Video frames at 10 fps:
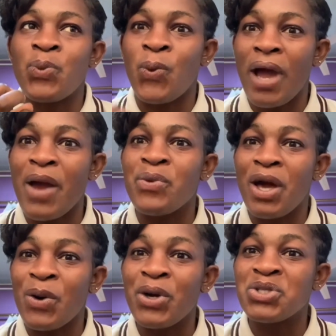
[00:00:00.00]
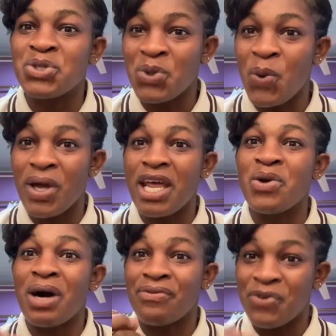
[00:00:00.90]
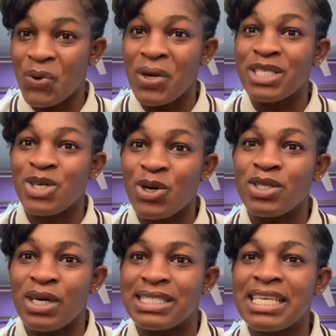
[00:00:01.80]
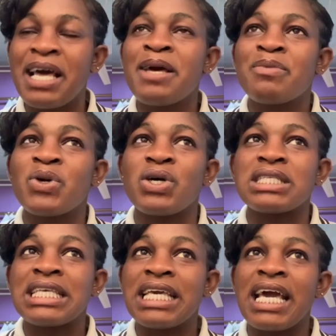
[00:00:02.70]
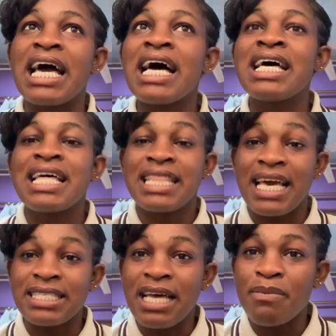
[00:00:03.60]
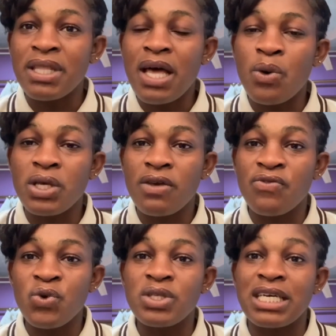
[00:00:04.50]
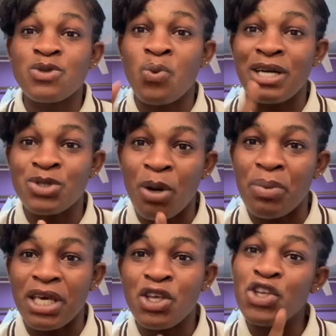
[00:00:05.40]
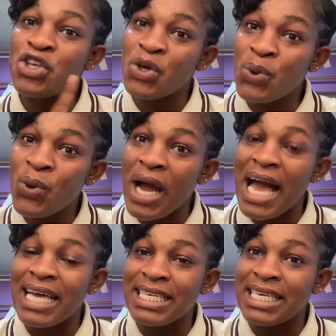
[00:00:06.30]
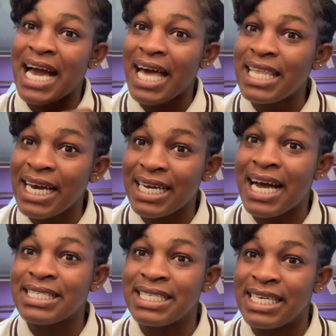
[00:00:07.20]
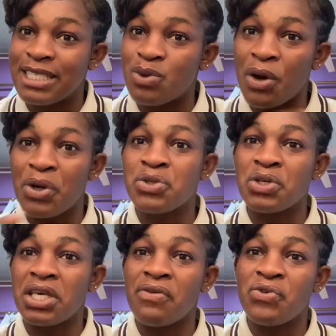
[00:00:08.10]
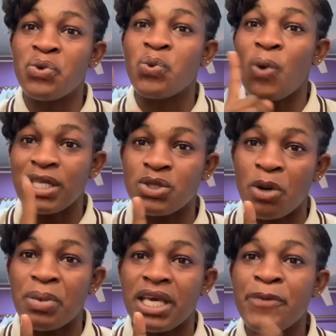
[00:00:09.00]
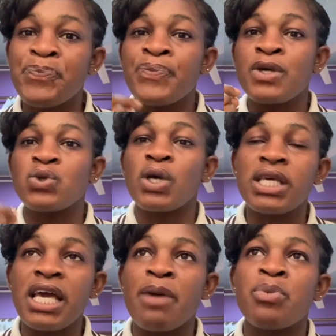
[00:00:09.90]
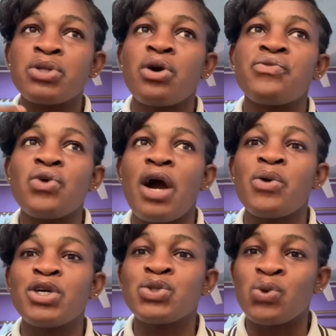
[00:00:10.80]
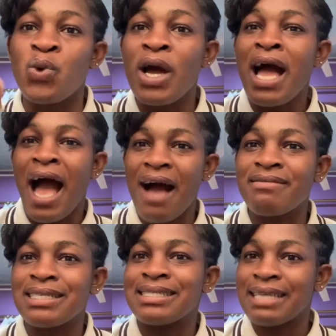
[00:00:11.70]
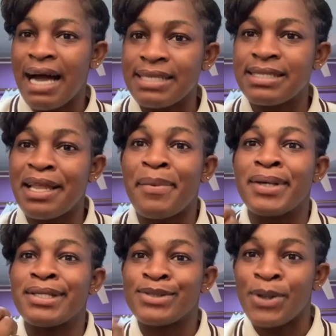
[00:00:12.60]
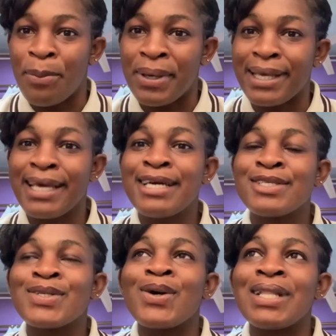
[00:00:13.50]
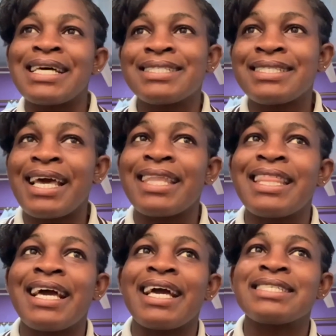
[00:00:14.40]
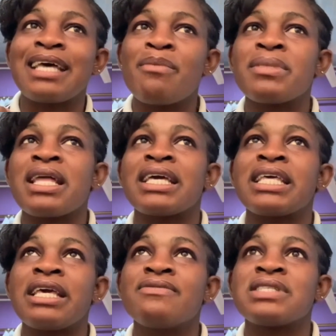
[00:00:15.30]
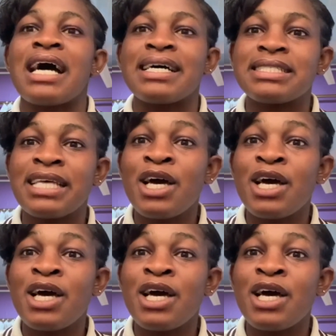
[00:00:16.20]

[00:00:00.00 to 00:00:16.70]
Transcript: where we are going to know whether you are fluent or not, because here the examiner will give you just one topic. You and the other candidates, we are going to give you one topic. So here both of you are going to have a discussion about the topic. So let's say the examiner gives us